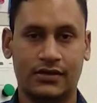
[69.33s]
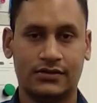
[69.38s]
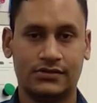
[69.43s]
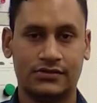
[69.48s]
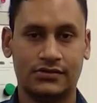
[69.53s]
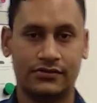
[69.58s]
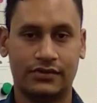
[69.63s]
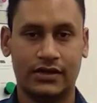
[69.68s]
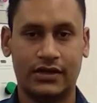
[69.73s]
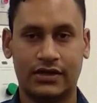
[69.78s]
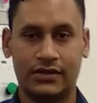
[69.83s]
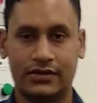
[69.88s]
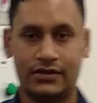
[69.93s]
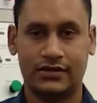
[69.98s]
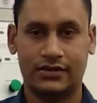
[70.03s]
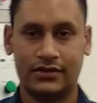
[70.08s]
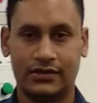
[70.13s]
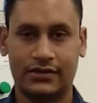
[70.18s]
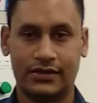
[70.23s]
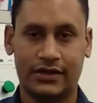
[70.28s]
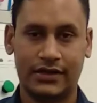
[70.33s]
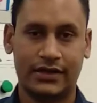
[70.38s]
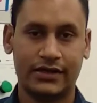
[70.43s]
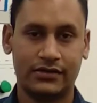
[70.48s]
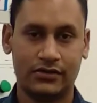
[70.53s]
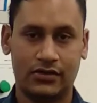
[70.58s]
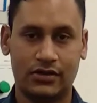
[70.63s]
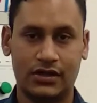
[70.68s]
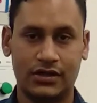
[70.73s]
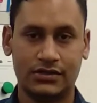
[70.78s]
So we get great
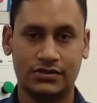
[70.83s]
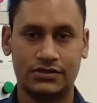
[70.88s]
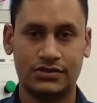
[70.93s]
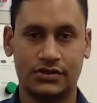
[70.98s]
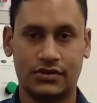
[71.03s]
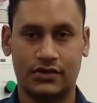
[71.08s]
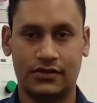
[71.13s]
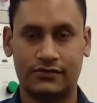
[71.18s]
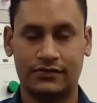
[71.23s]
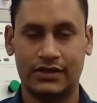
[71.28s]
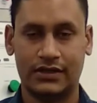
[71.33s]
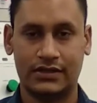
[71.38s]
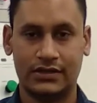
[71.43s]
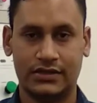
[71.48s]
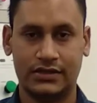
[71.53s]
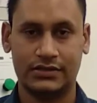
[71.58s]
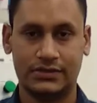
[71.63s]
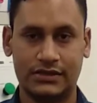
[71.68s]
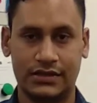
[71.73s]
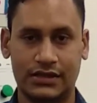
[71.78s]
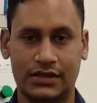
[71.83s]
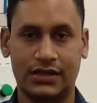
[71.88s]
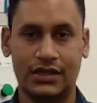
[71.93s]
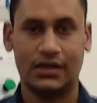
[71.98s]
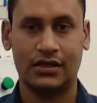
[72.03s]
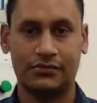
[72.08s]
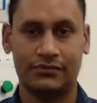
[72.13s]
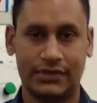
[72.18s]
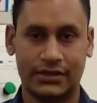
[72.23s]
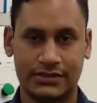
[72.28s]
knowledge of that
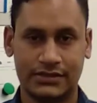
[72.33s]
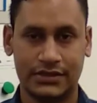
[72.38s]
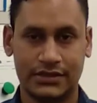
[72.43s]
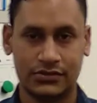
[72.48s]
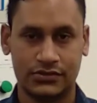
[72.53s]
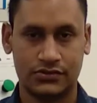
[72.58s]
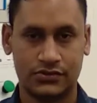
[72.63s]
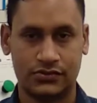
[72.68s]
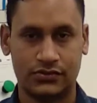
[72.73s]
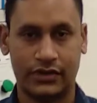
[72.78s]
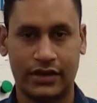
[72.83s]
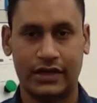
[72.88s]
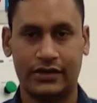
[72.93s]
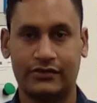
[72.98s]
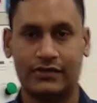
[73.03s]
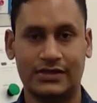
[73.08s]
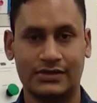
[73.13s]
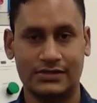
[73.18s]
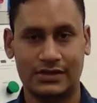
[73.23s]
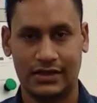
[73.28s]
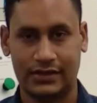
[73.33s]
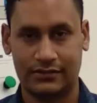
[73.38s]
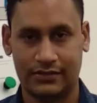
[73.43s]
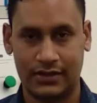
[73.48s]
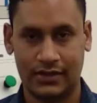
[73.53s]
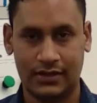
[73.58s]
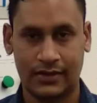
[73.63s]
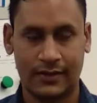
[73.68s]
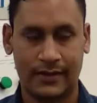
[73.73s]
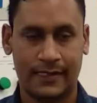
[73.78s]
signaling, basic to advanced
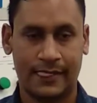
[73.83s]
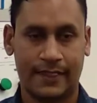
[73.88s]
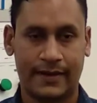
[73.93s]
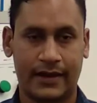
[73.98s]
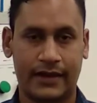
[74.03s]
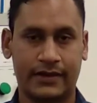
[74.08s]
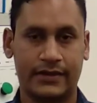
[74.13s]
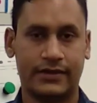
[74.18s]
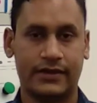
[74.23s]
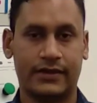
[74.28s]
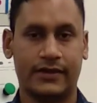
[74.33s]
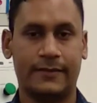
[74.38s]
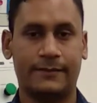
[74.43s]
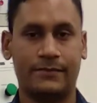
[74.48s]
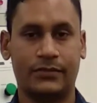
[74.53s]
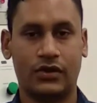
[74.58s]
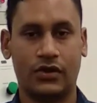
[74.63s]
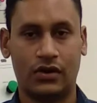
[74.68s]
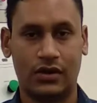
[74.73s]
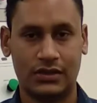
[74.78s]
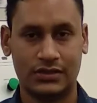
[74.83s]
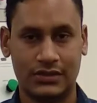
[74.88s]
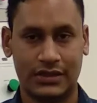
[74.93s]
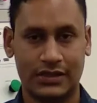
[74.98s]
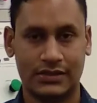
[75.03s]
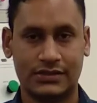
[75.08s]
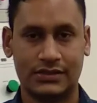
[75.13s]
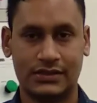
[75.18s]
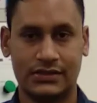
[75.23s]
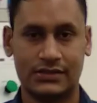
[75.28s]
level at college
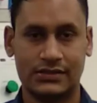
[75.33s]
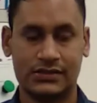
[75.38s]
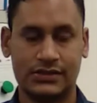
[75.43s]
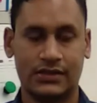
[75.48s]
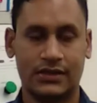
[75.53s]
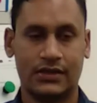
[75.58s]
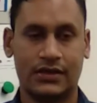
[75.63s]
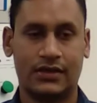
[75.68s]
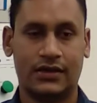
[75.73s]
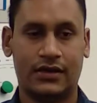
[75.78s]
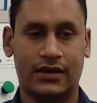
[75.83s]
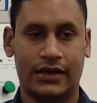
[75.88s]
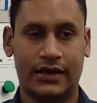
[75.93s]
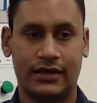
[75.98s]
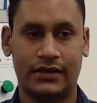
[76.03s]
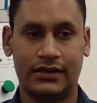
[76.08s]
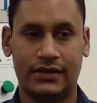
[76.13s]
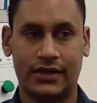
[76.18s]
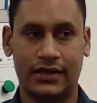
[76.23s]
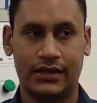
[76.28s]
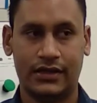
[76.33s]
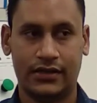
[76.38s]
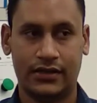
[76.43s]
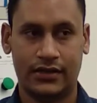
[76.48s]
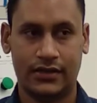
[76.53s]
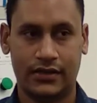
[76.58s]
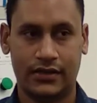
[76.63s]
lectures. And then